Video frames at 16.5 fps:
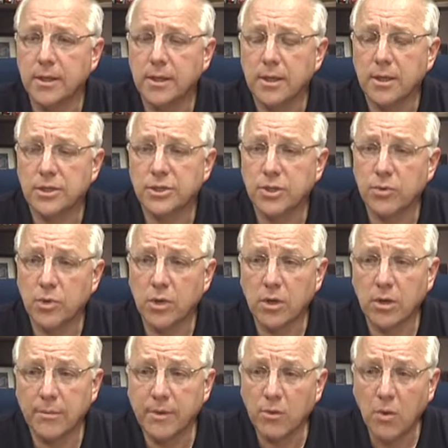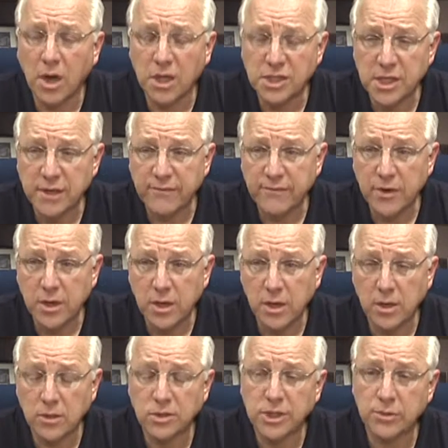So we're going to be watching it very
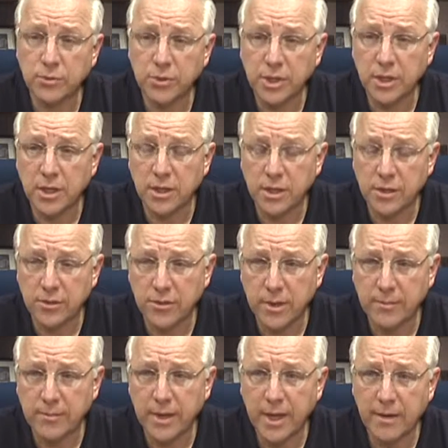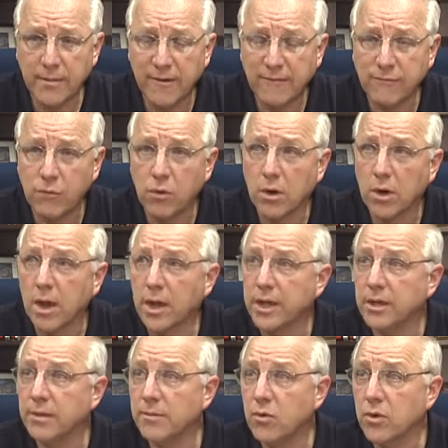closely. We'll get another update about 4
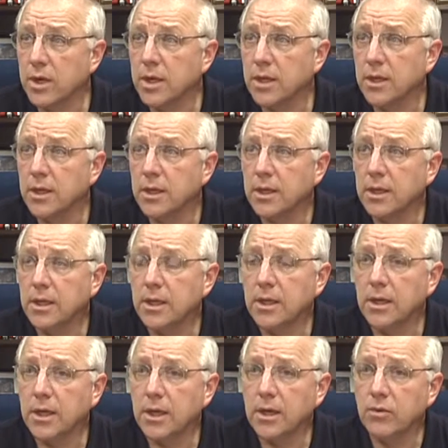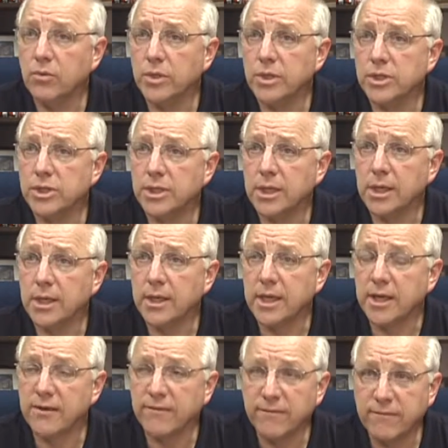o'clock in the morning, which
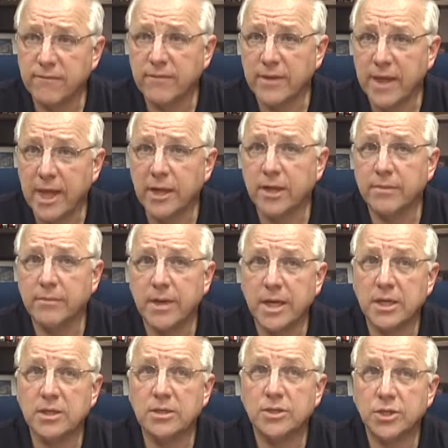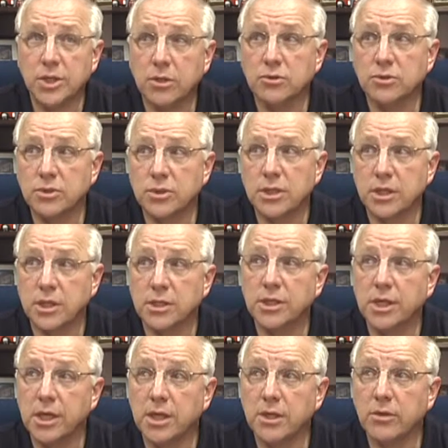if that update shows the
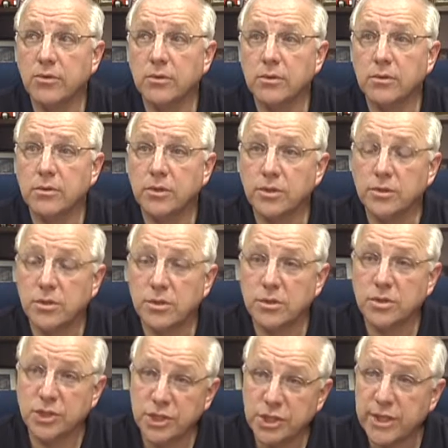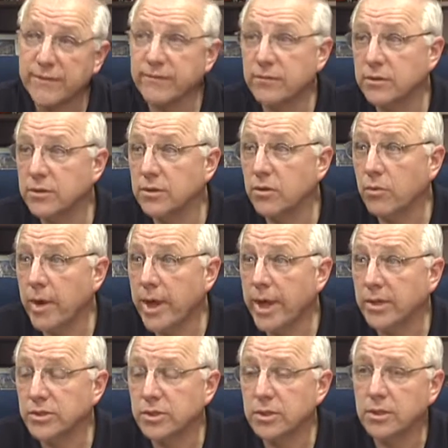continuing shift to the
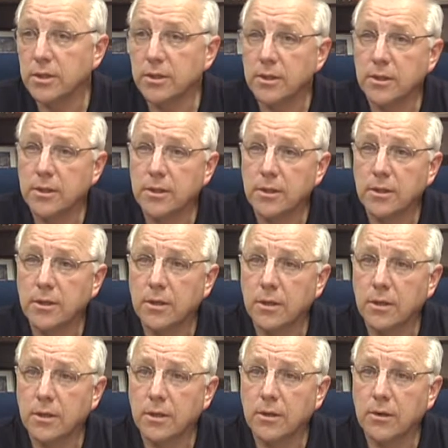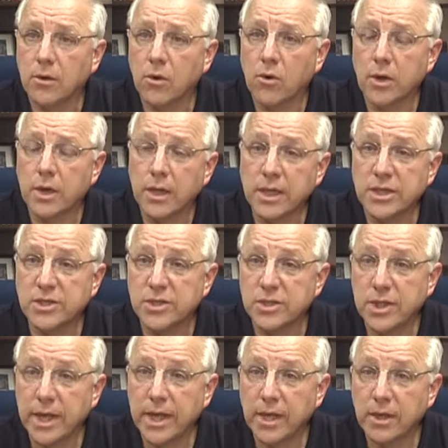west, or at least
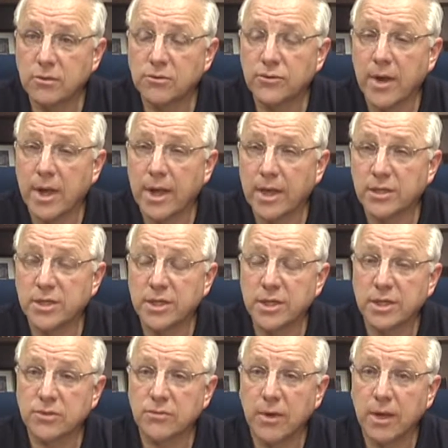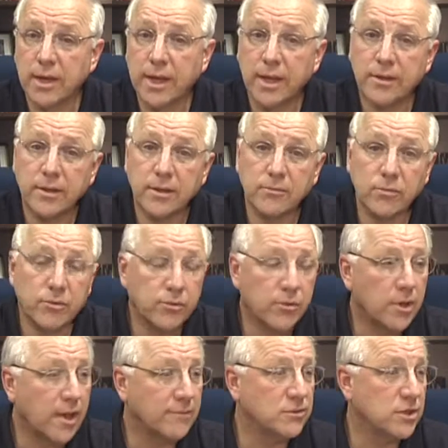staying on track as it is right now, then we
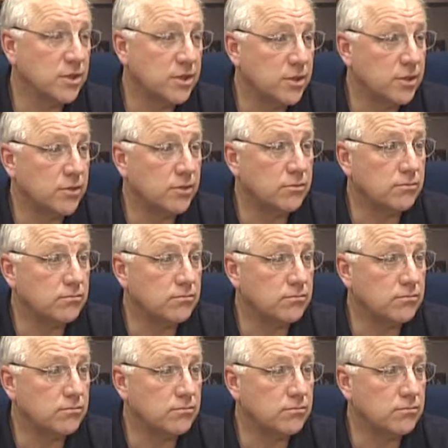will obviously